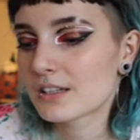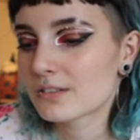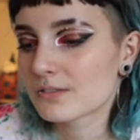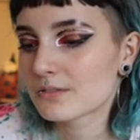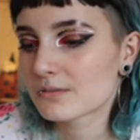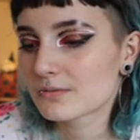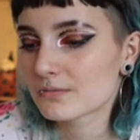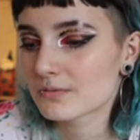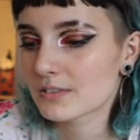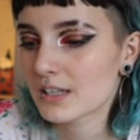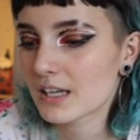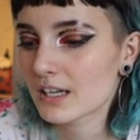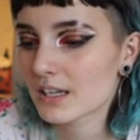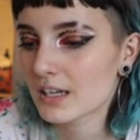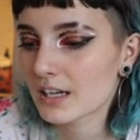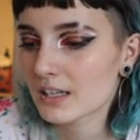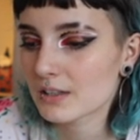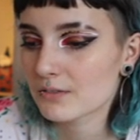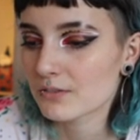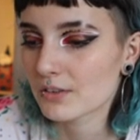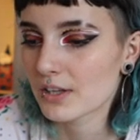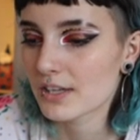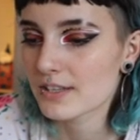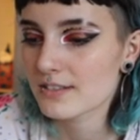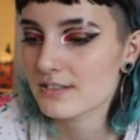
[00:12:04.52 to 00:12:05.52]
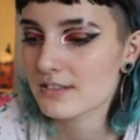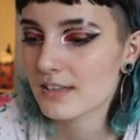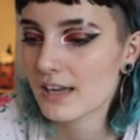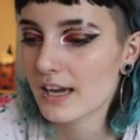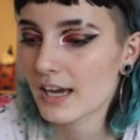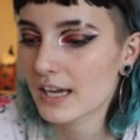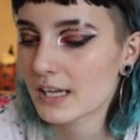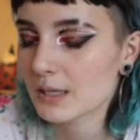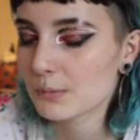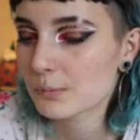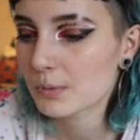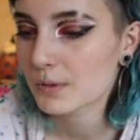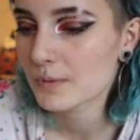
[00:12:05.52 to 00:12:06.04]
I don't, I kind of lost the
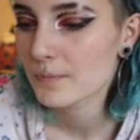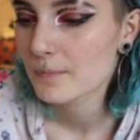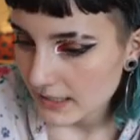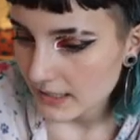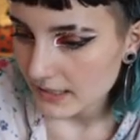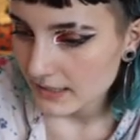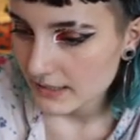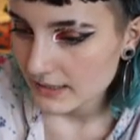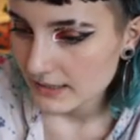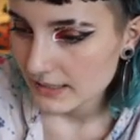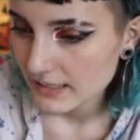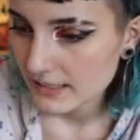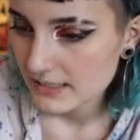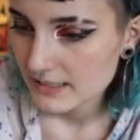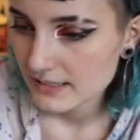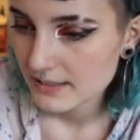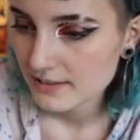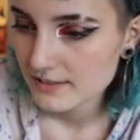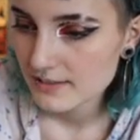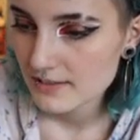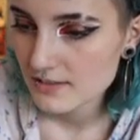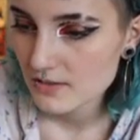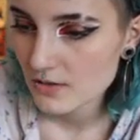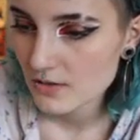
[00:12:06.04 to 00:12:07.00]
hype in Lent. This